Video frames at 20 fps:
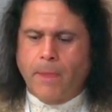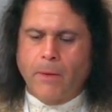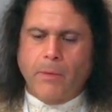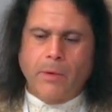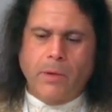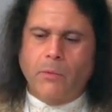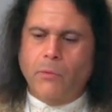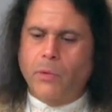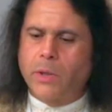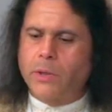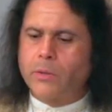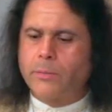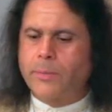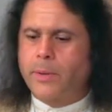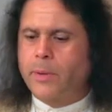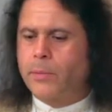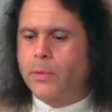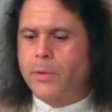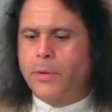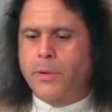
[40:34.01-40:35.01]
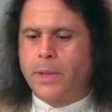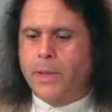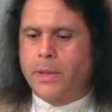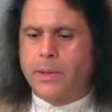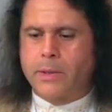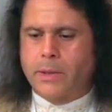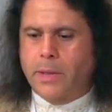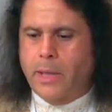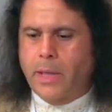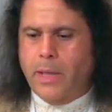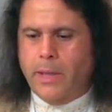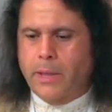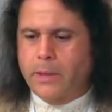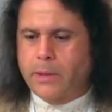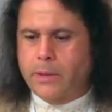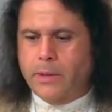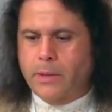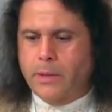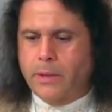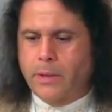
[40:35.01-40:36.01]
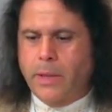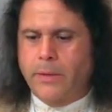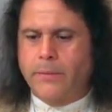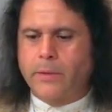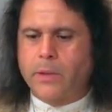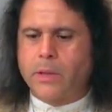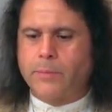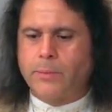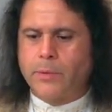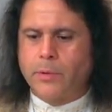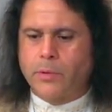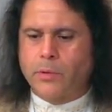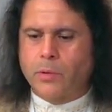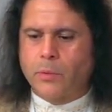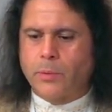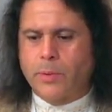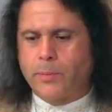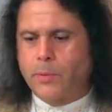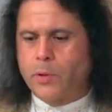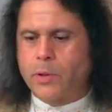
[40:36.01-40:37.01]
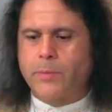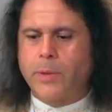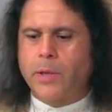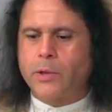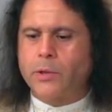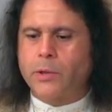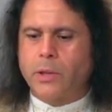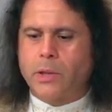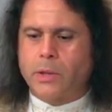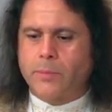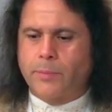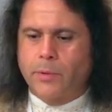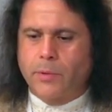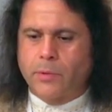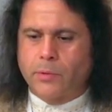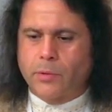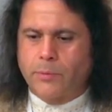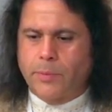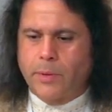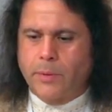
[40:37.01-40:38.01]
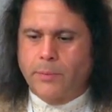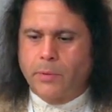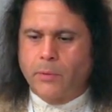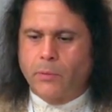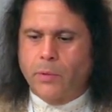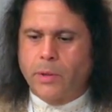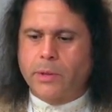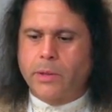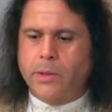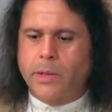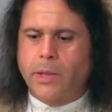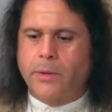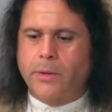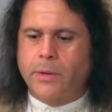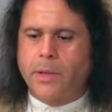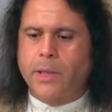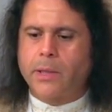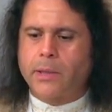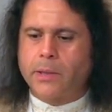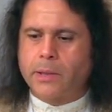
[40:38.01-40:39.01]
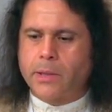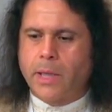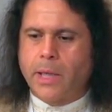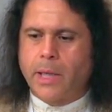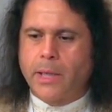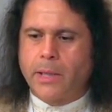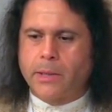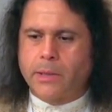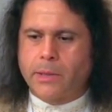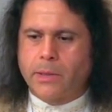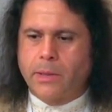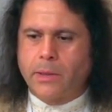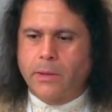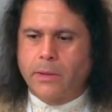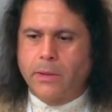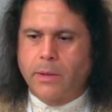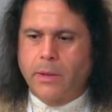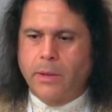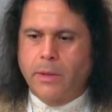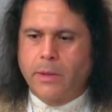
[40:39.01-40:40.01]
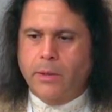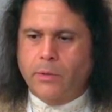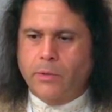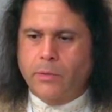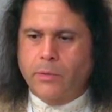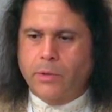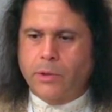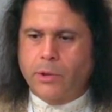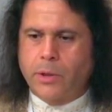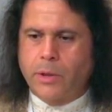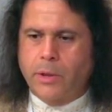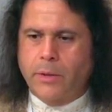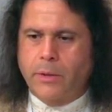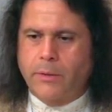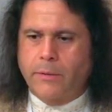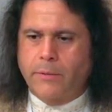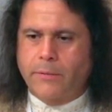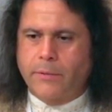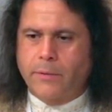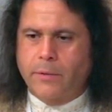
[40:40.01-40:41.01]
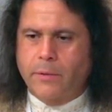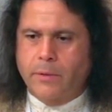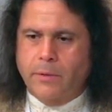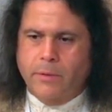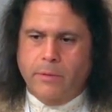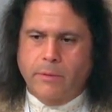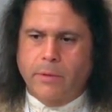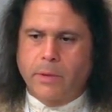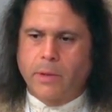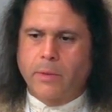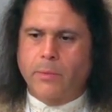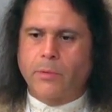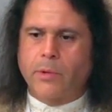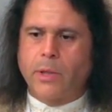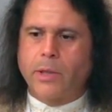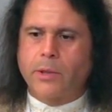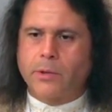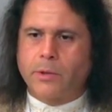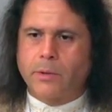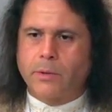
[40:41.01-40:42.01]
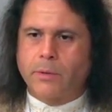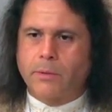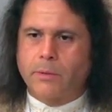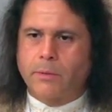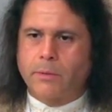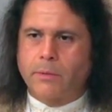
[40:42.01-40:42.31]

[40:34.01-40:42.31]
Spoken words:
well, what do people think is the highest thing? Even spiritual people, especially spiritual people. What do they think is the highest thing? To achieve liberation.